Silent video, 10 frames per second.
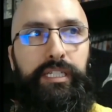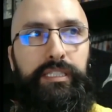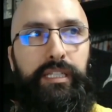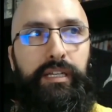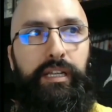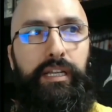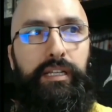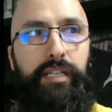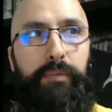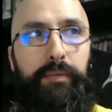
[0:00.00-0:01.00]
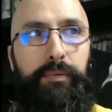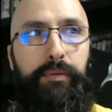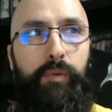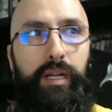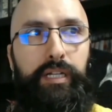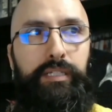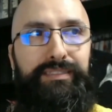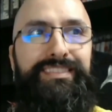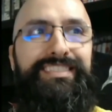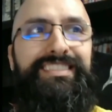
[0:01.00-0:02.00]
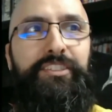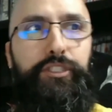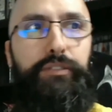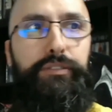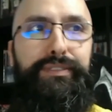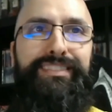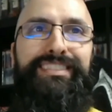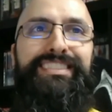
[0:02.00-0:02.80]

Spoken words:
Because that better be water or juice.